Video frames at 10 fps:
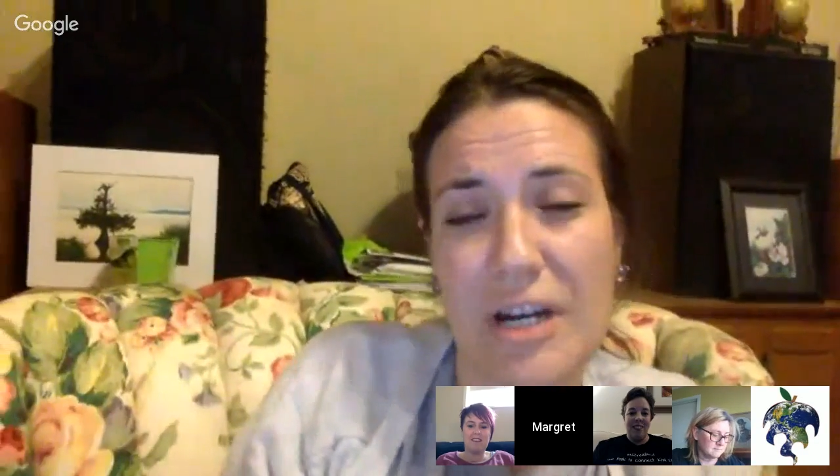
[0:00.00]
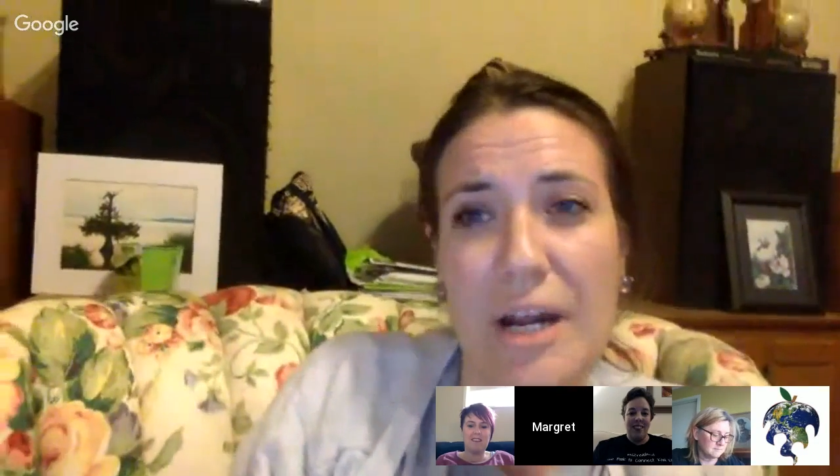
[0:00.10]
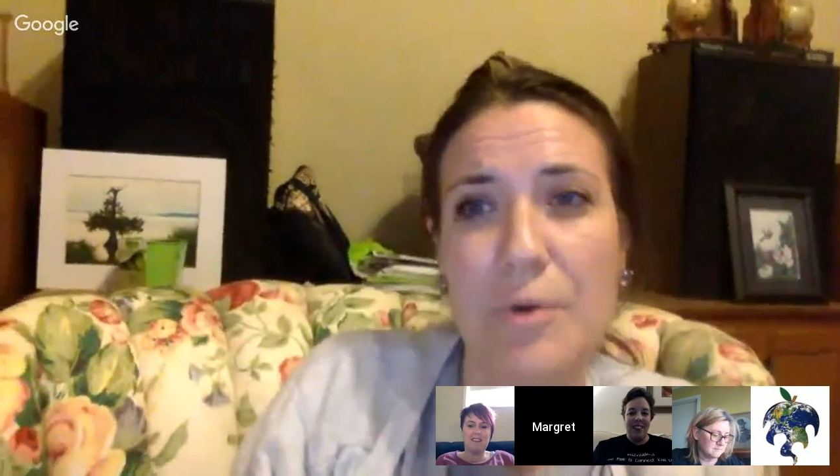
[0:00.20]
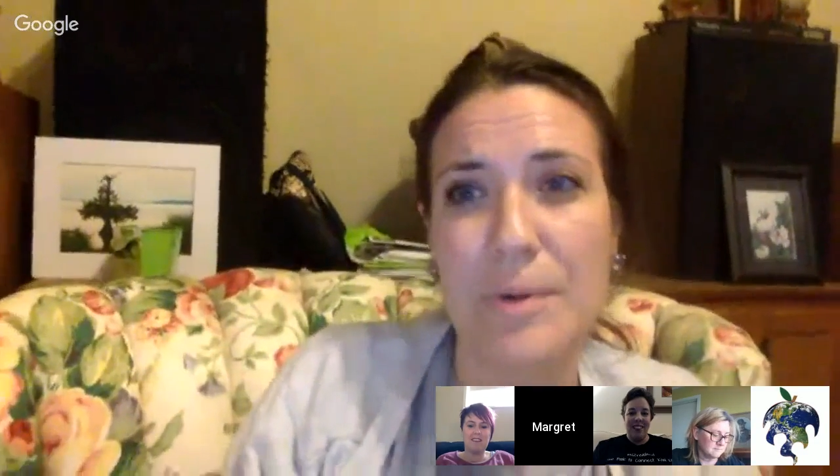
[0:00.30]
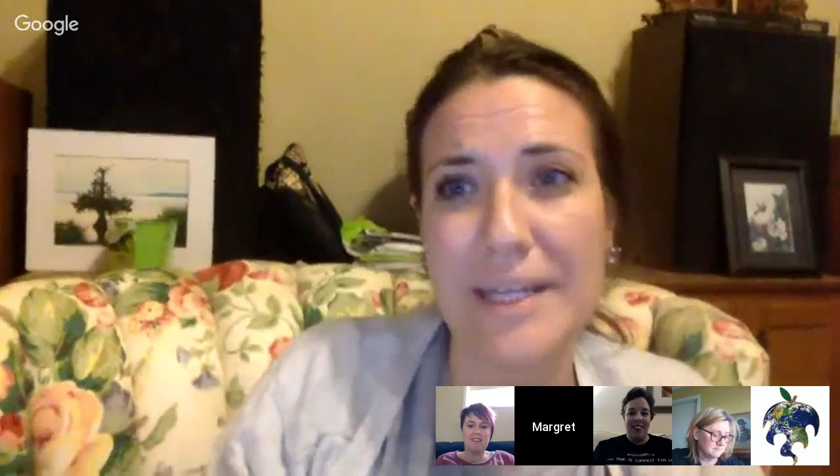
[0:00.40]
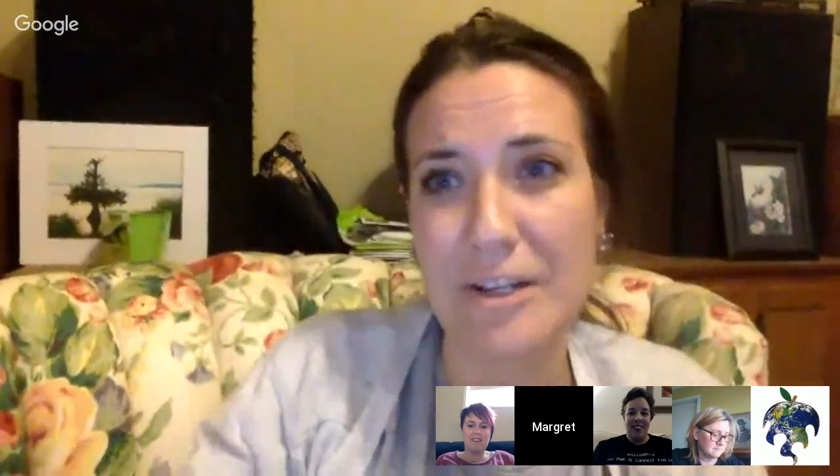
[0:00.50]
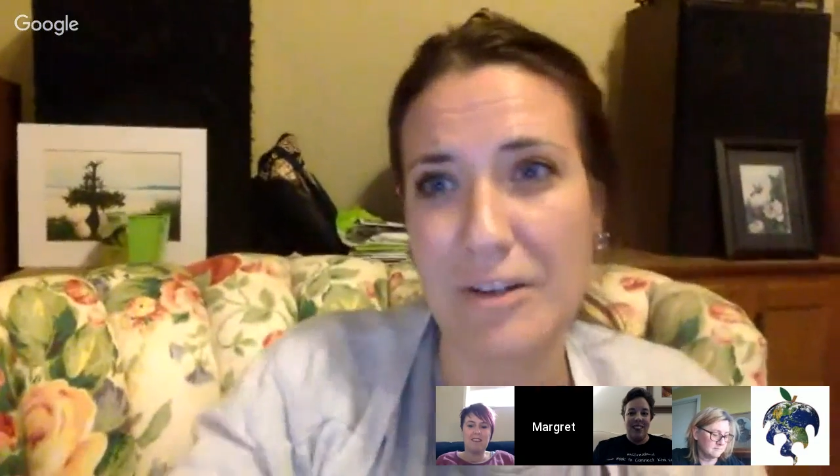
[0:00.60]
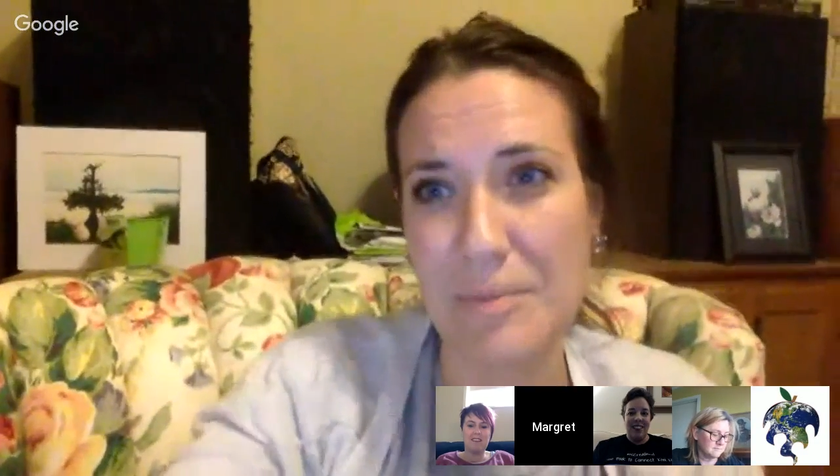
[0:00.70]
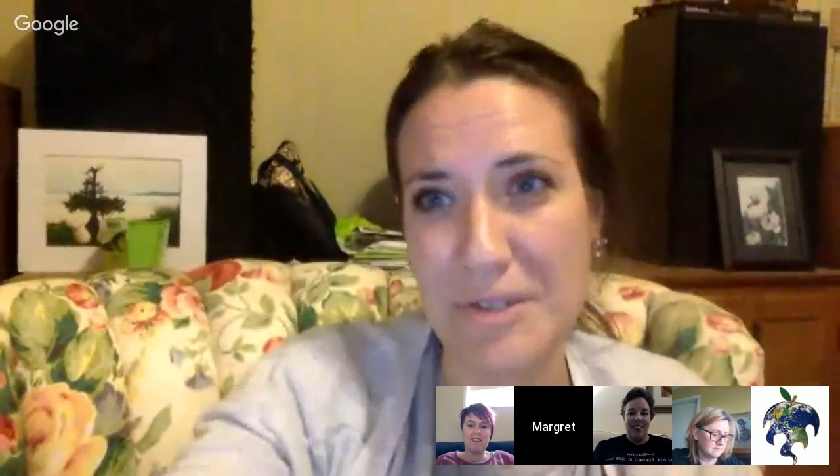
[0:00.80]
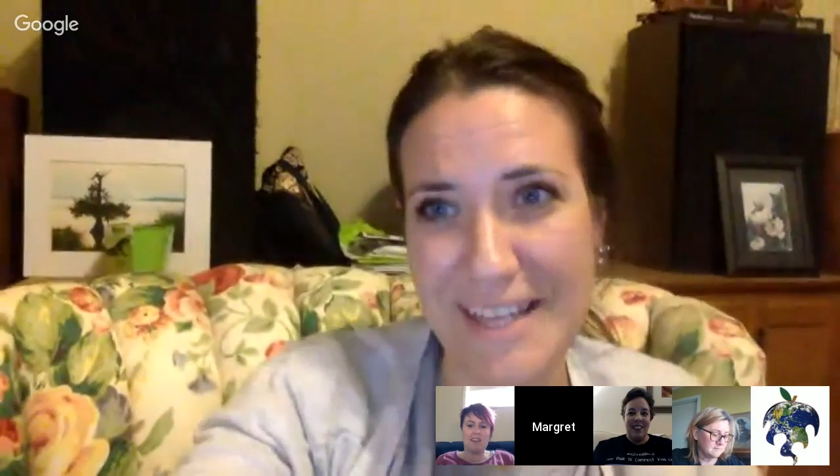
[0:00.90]
I don't want to
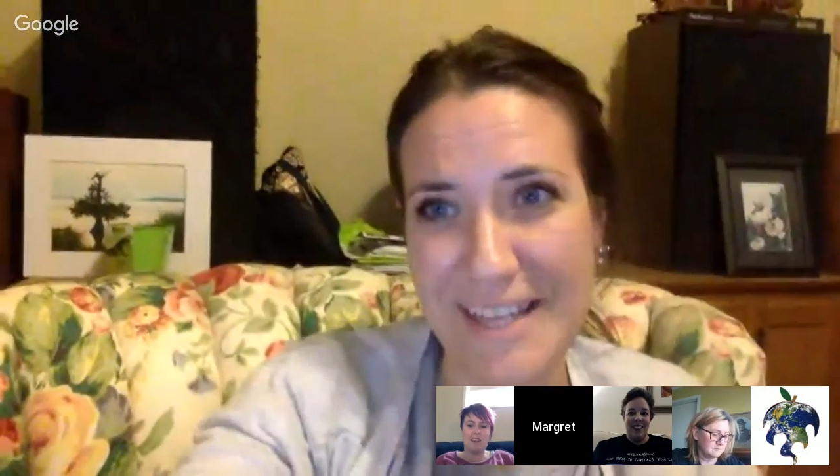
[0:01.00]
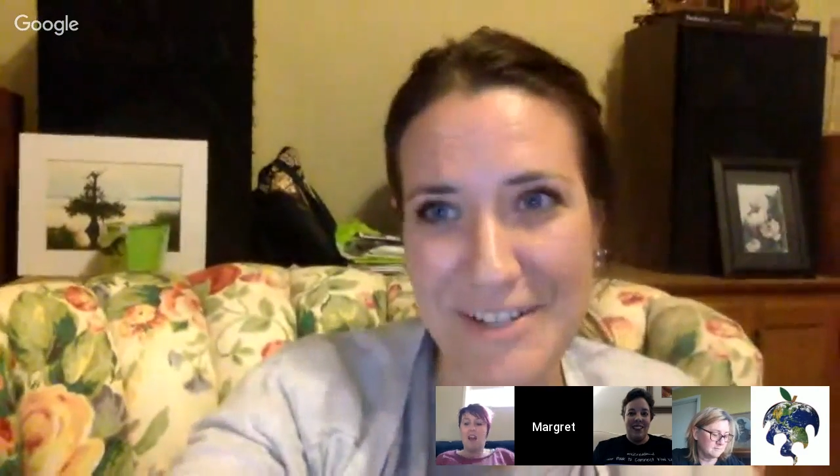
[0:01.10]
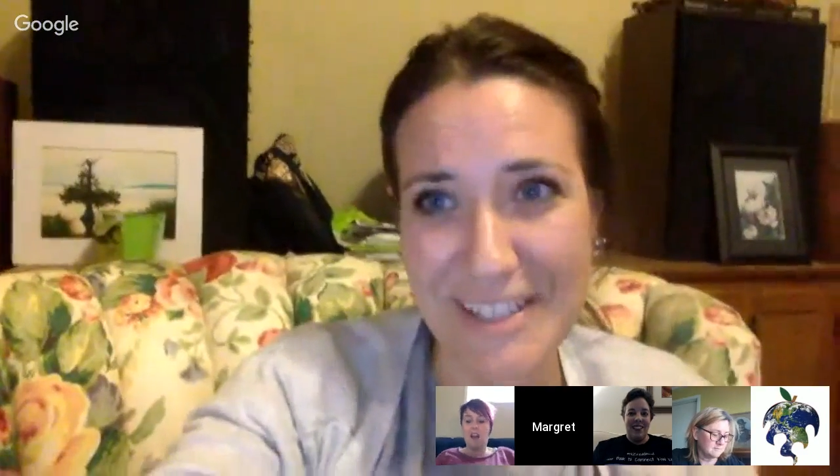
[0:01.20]
interrupt your session.